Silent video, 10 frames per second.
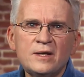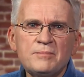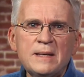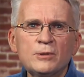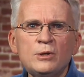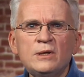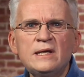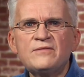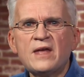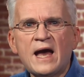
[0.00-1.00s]
People who
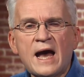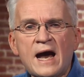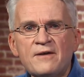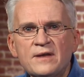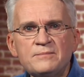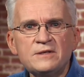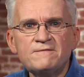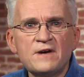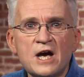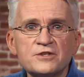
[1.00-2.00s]
leave their half-empty
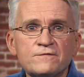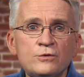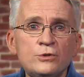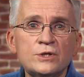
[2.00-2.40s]
fast food